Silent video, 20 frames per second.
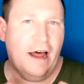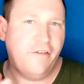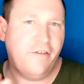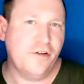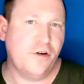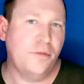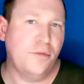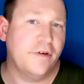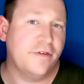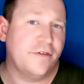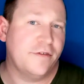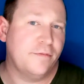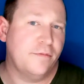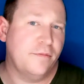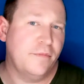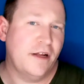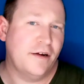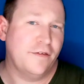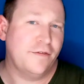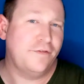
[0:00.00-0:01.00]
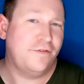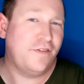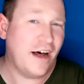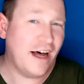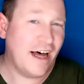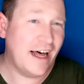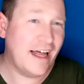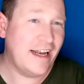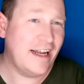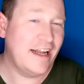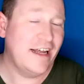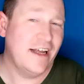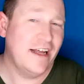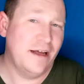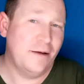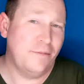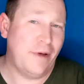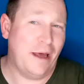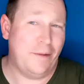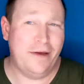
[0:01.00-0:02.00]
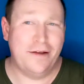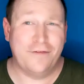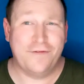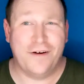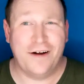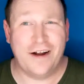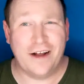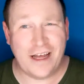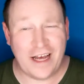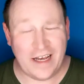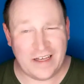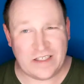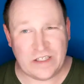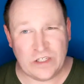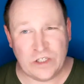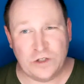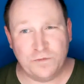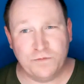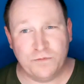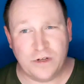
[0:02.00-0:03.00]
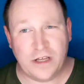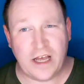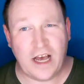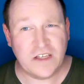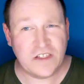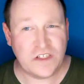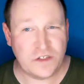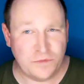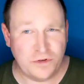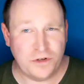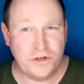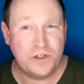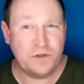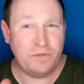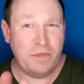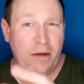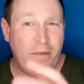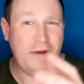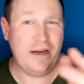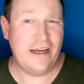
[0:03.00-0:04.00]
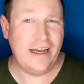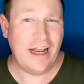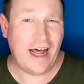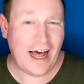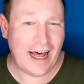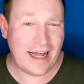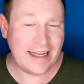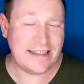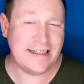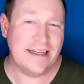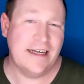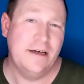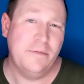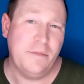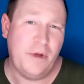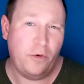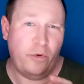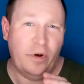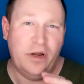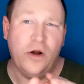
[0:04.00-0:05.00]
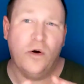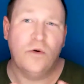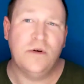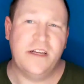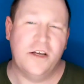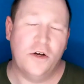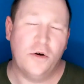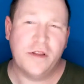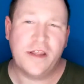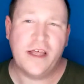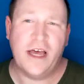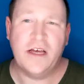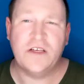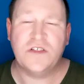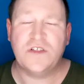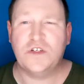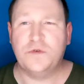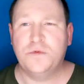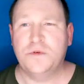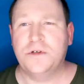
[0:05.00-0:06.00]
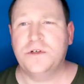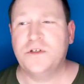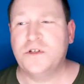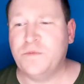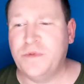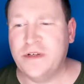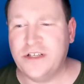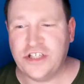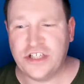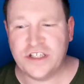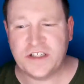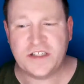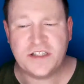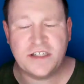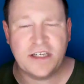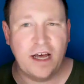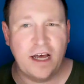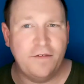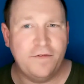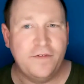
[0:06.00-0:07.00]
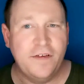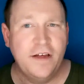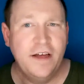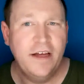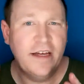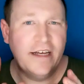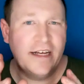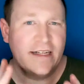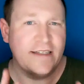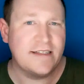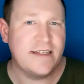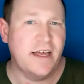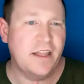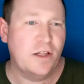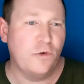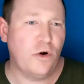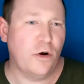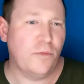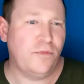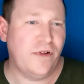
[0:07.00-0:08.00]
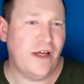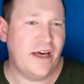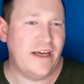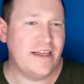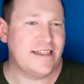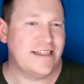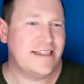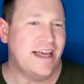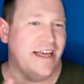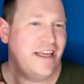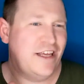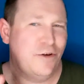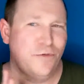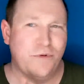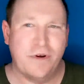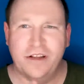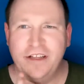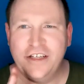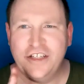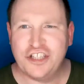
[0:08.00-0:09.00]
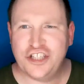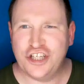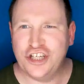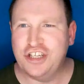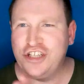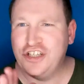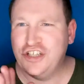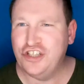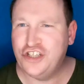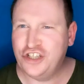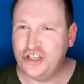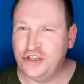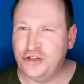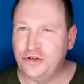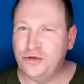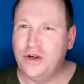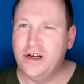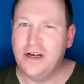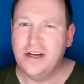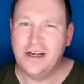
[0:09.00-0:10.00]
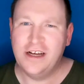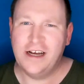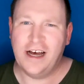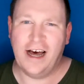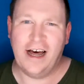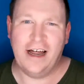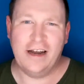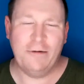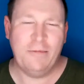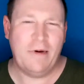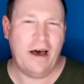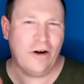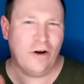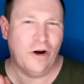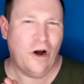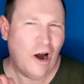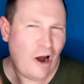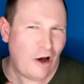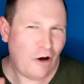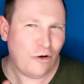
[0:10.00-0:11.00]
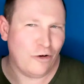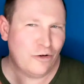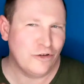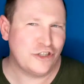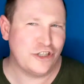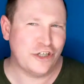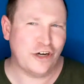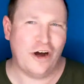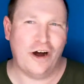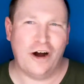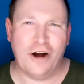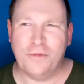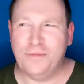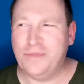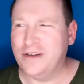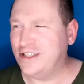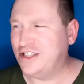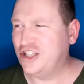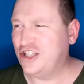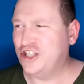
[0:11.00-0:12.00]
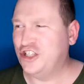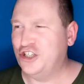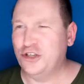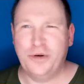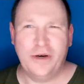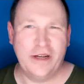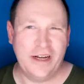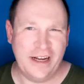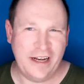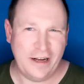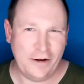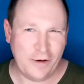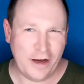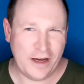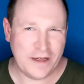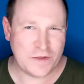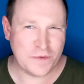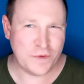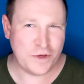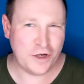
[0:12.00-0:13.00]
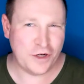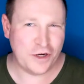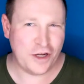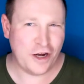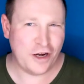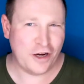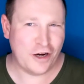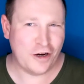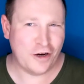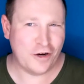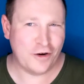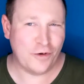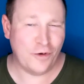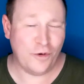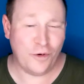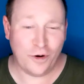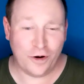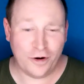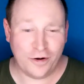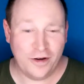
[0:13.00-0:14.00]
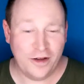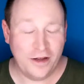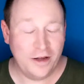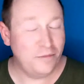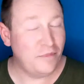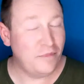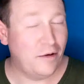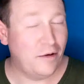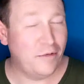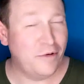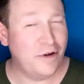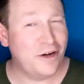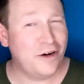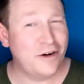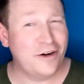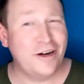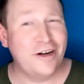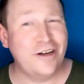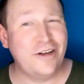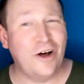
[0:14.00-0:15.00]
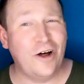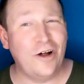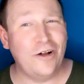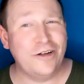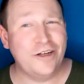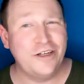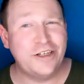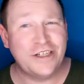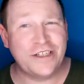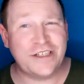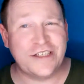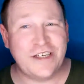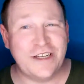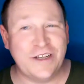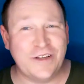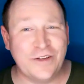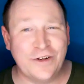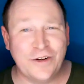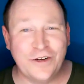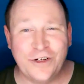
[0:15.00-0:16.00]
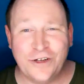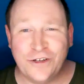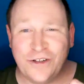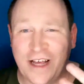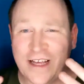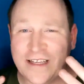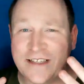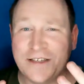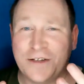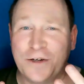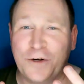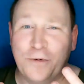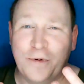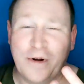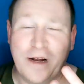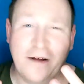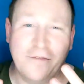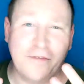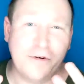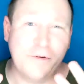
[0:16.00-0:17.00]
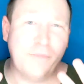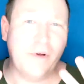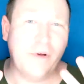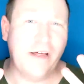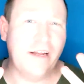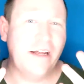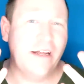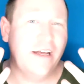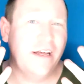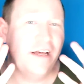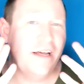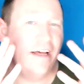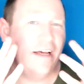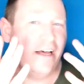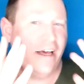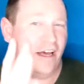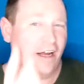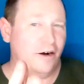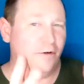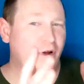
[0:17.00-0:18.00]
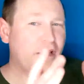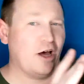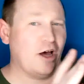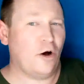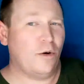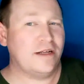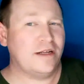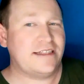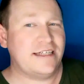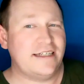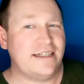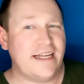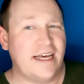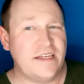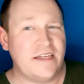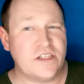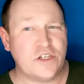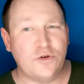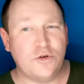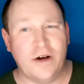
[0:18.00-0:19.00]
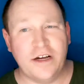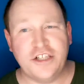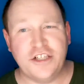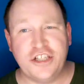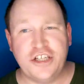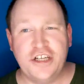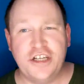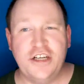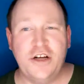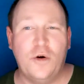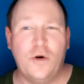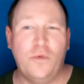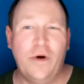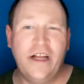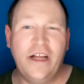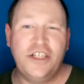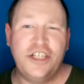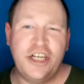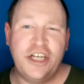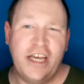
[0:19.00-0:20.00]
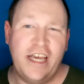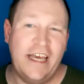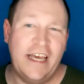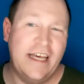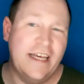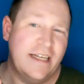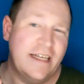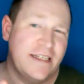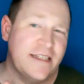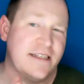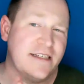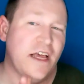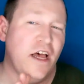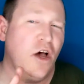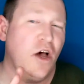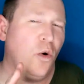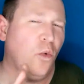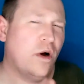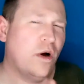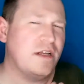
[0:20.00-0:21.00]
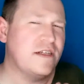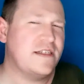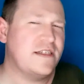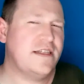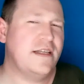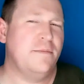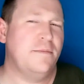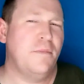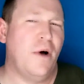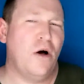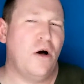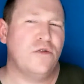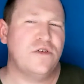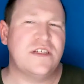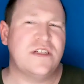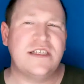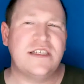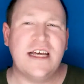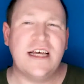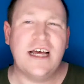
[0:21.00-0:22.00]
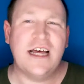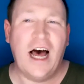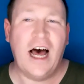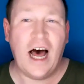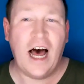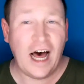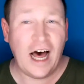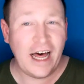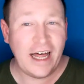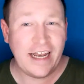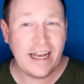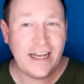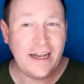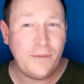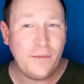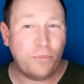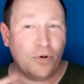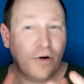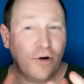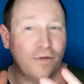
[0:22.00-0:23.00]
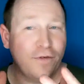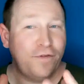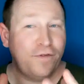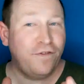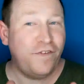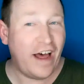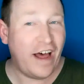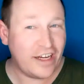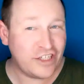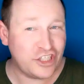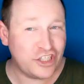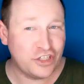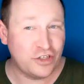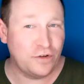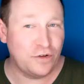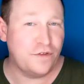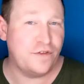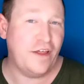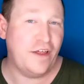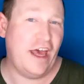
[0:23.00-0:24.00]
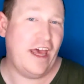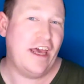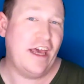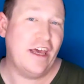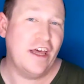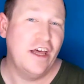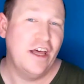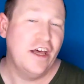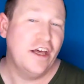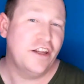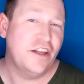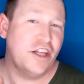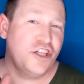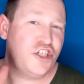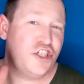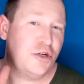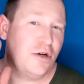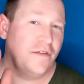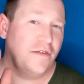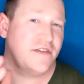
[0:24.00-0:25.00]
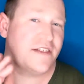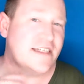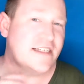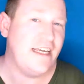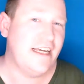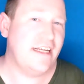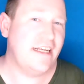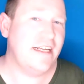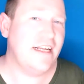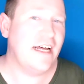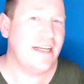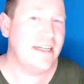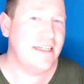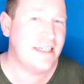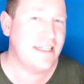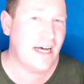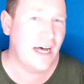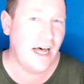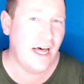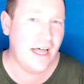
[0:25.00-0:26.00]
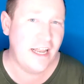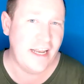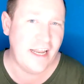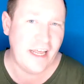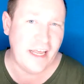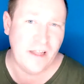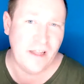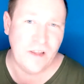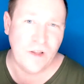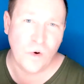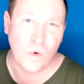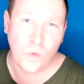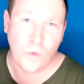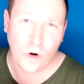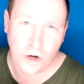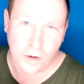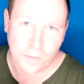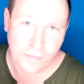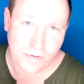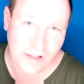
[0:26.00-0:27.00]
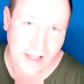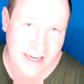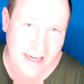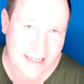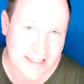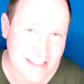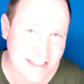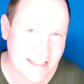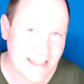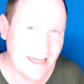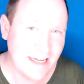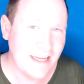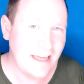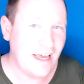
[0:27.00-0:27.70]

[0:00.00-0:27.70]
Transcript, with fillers: have a little bit, bit of fun, maybe in front of customers, customers, maybe not. Maybe we don't deal with customers, but just stuff inside the workplace that you really shouldn't do uh, no matter how old you are, but you do it anyways when you're younger or when you're an adult, you just didn't learn your lesson or whatever. But here we go with today's question, which is, what is the most unprofessional thing that you have seen done in the workplace?